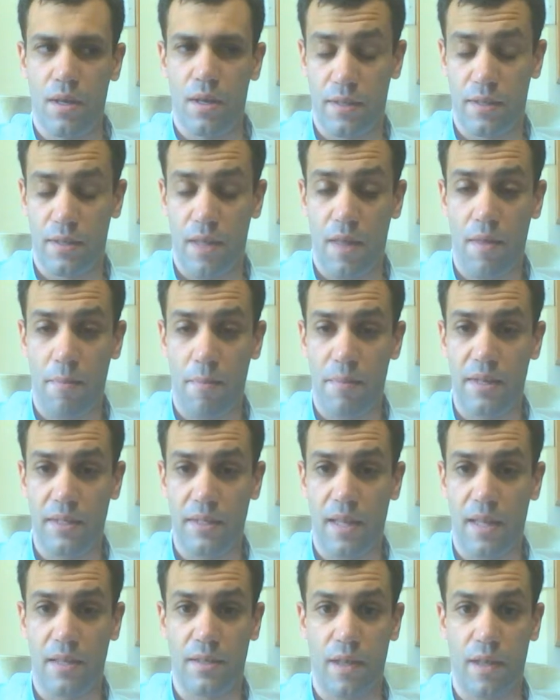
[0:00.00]
Now that means
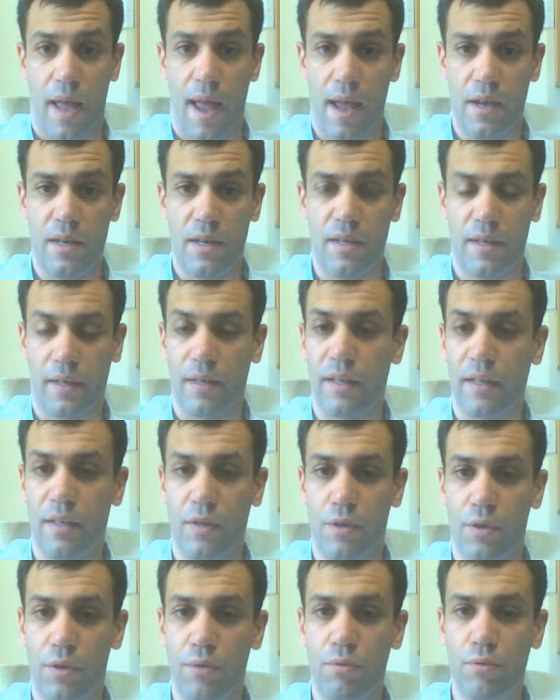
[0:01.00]
that it's a handy technique
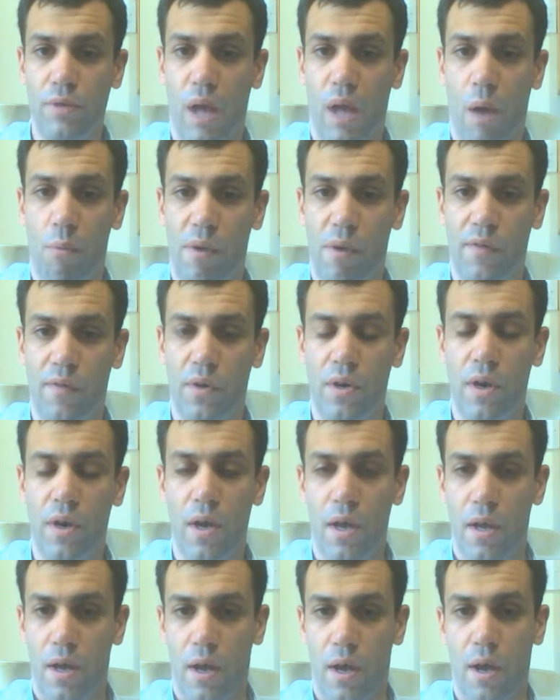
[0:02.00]
to use. However,
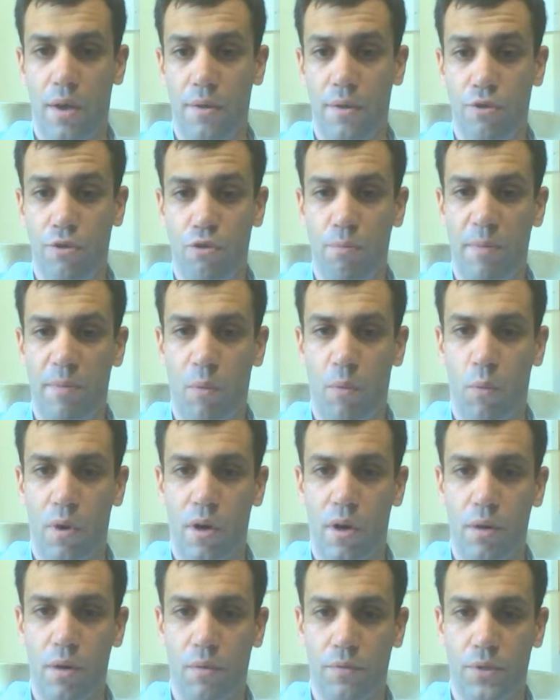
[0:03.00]
you should be
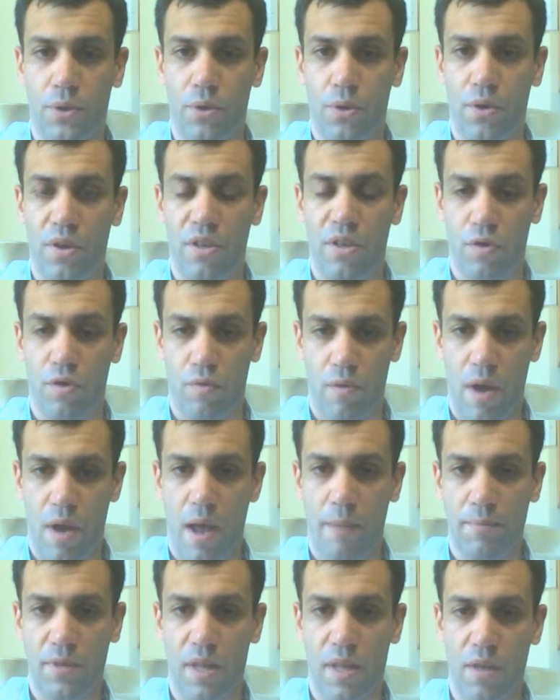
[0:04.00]
aware of certain
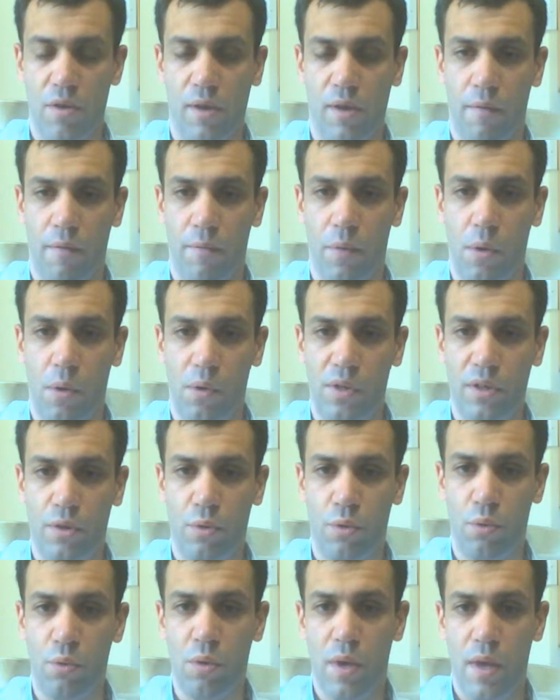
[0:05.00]
traps that you can fall
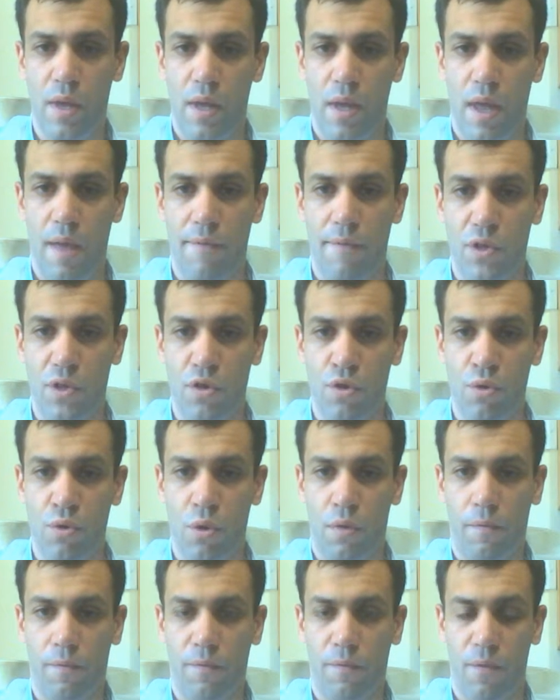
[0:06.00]
into if you do
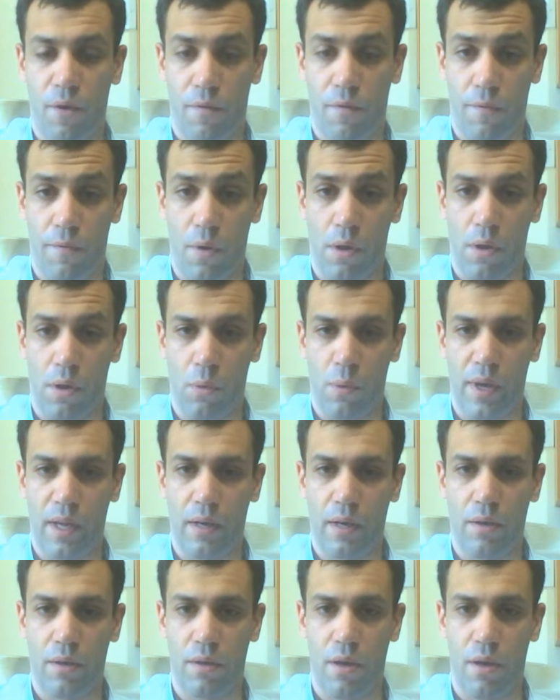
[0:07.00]
not follow it.